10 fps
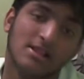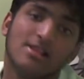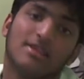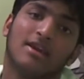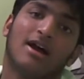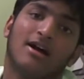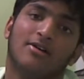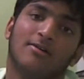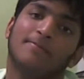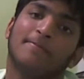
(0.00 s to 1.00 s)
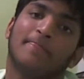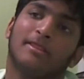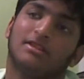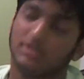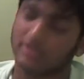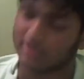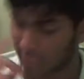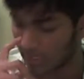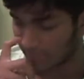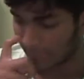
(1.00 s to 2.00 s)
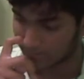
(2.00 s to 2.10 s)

yeah, so let's talk about the